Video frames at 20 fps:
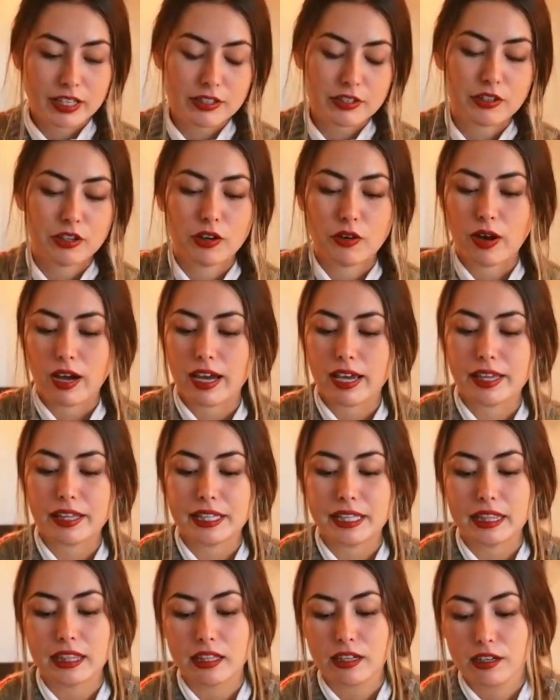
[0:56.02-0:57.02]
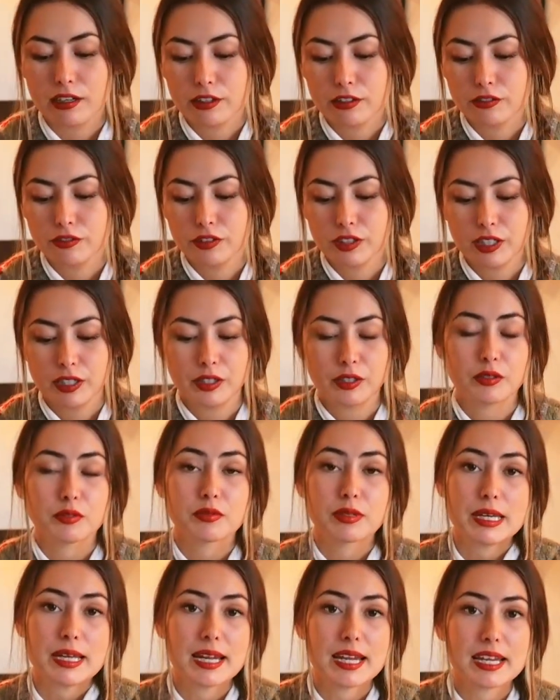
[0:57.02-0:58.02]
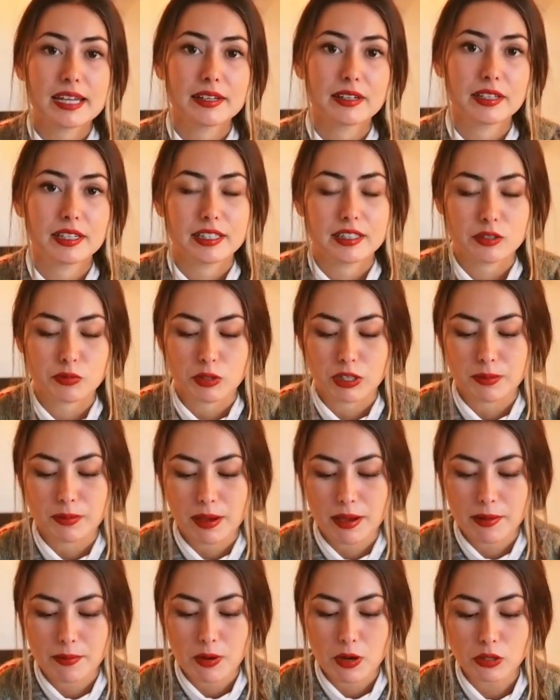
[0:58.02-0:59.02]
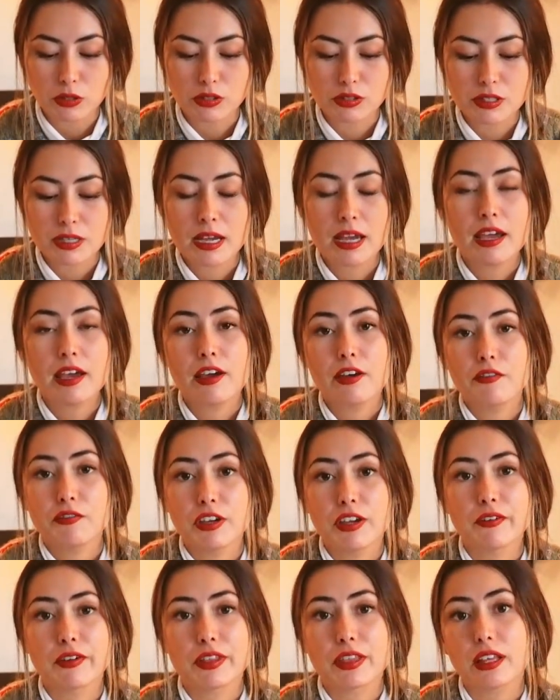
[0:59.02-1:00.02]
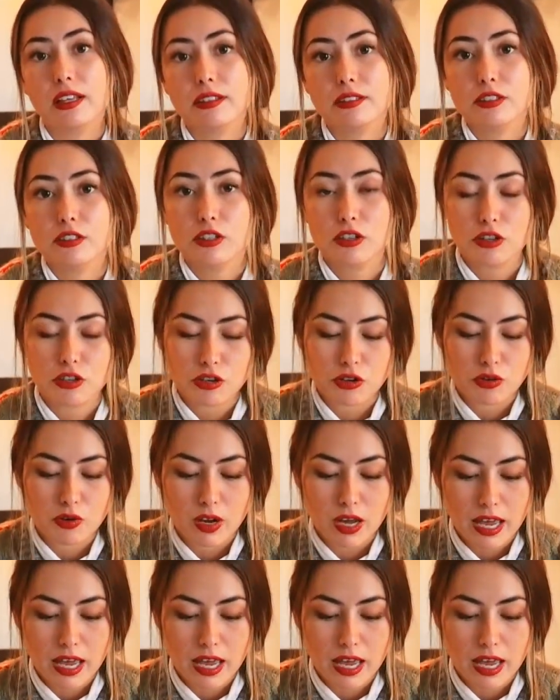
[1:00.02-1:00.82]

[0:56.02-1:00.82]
guys know I love reading. It's one of my most favorite things to do,